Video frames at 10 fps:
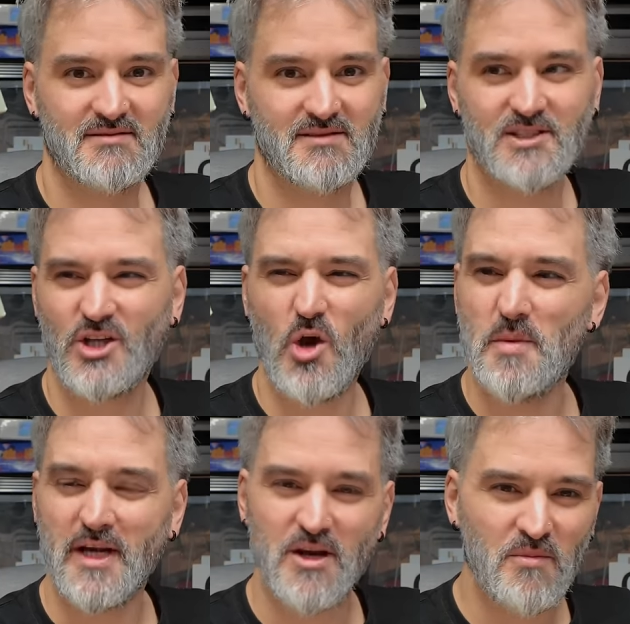So
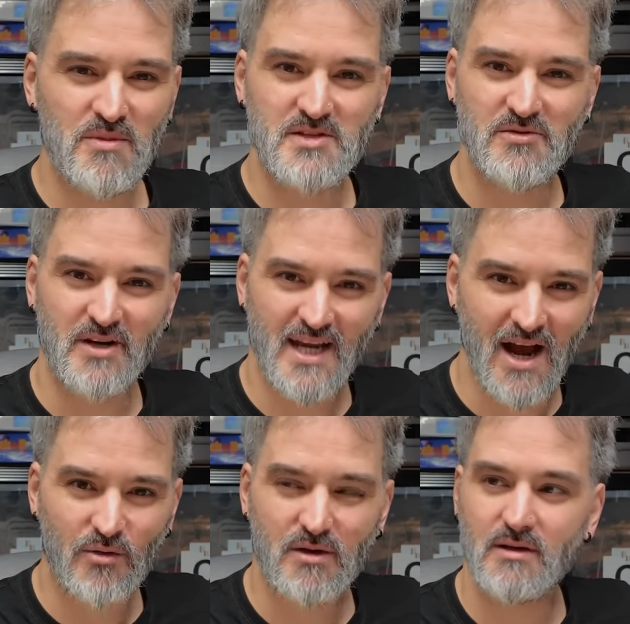many numbers for a
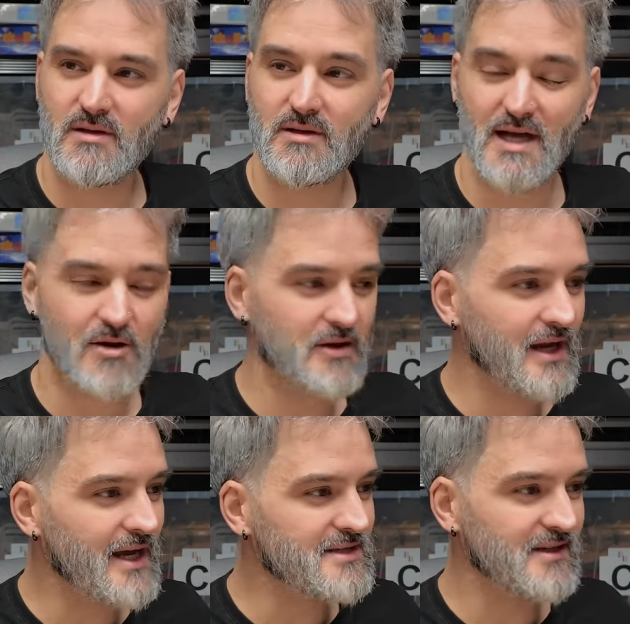
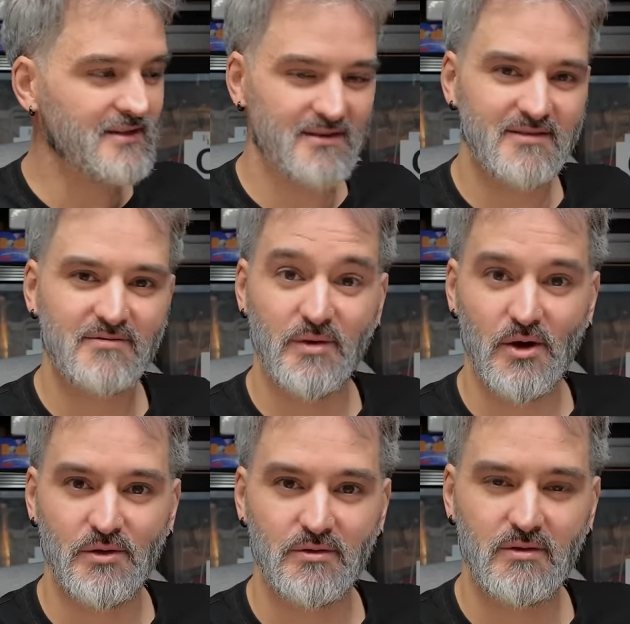calculator.
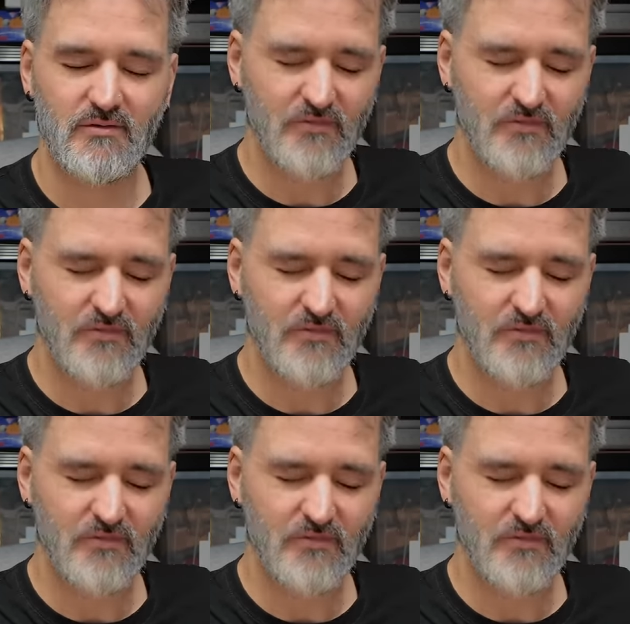Phone!